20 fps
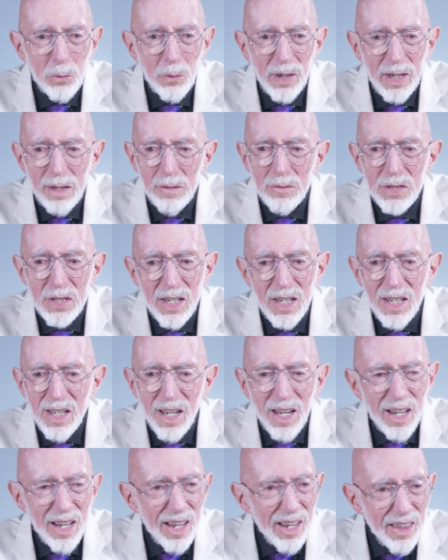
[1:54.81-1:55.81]
waves,
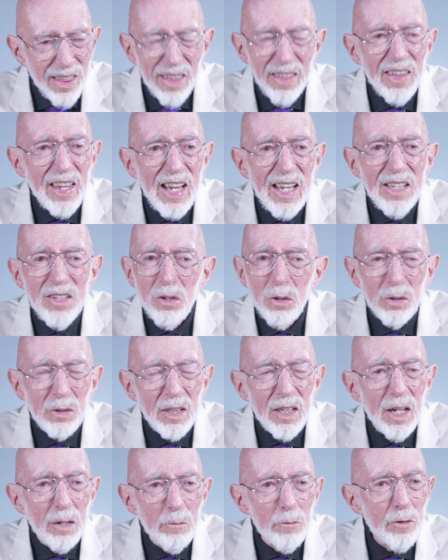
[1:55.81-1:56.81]
they don't
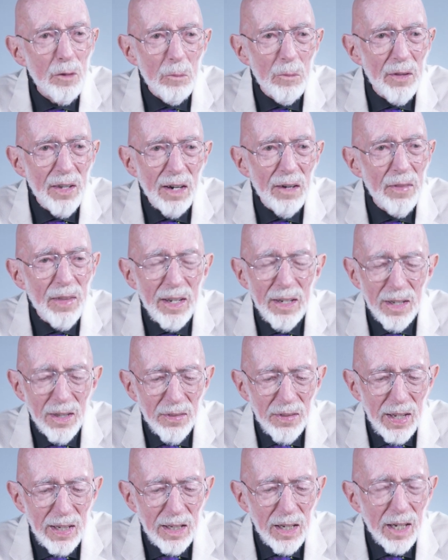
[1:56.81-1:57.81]
come from there. They,
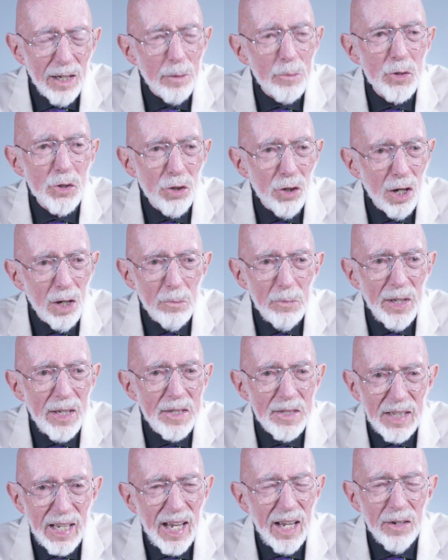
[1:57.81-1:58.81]
they got absorbed, they
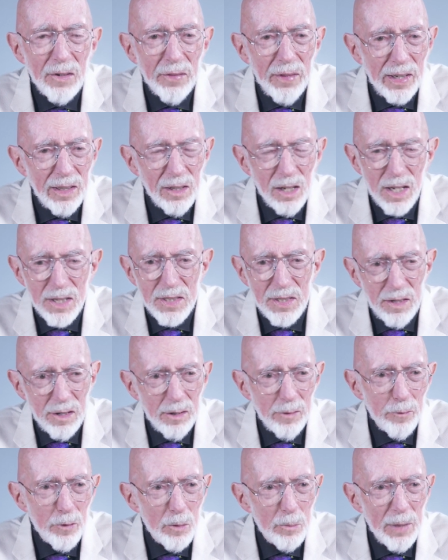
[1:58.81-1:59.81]
scattered, they lost their
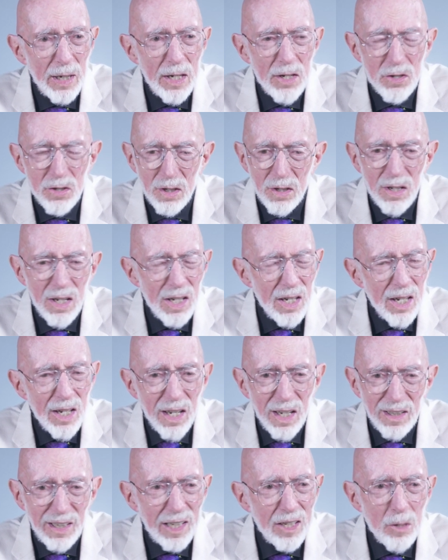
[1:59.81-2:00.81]
information.
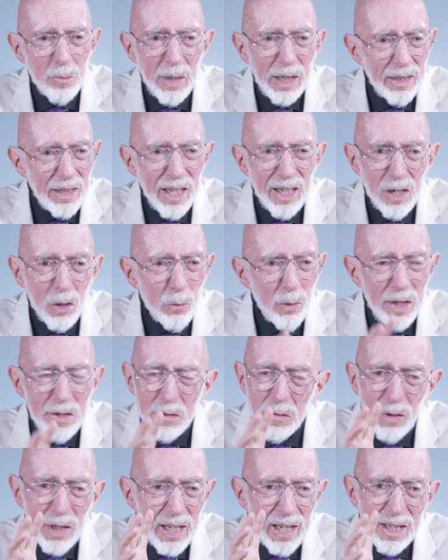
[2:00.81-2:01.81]
Electromagnetic waves,
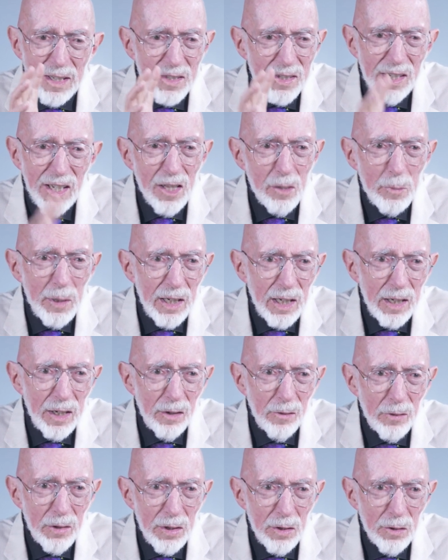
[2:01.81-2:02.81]
you can't see the beginning of the